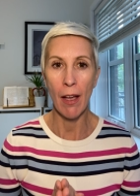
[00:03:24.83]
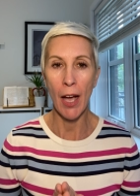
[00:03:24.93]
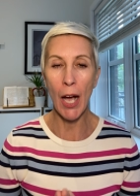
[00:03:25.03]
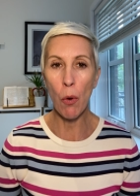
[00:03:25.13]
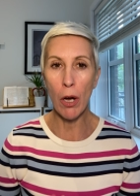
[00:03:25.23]

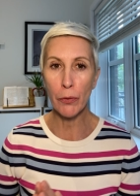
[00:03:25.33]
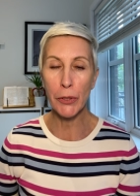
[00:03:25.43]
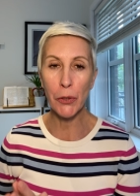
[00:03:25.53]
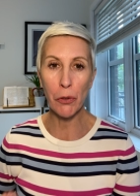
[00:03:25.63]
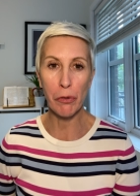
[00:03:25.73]
How
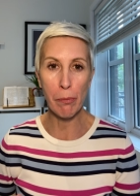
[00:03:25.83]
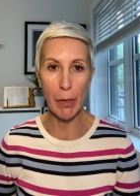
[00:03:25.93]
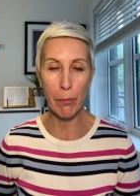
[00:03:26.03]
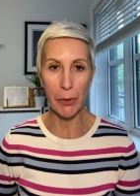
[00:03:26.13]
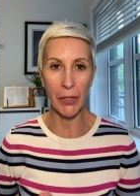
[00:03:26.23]
often do you
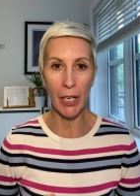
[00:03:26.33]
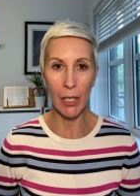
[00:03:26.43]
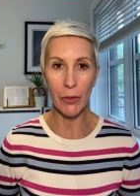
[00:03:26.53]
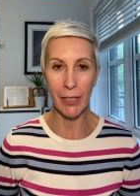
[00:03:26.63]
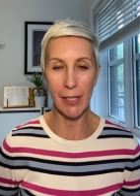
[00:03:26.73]
remember
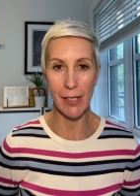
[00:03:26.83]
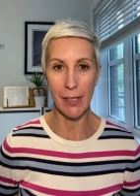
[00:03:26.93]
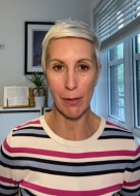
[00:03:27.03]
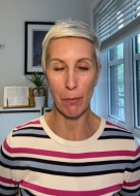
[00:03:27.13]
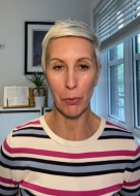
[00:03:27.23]
how this
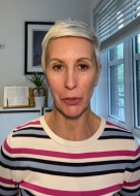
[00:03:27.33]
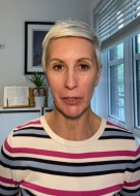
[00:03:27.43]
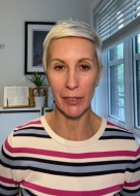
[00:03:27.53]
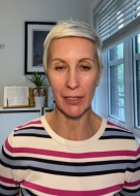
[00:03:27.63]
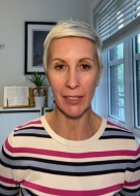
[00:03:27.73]
is
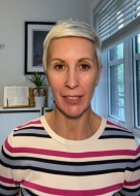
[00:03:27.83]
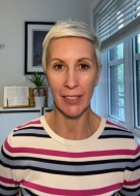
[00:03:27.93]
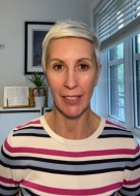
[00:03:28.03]
important?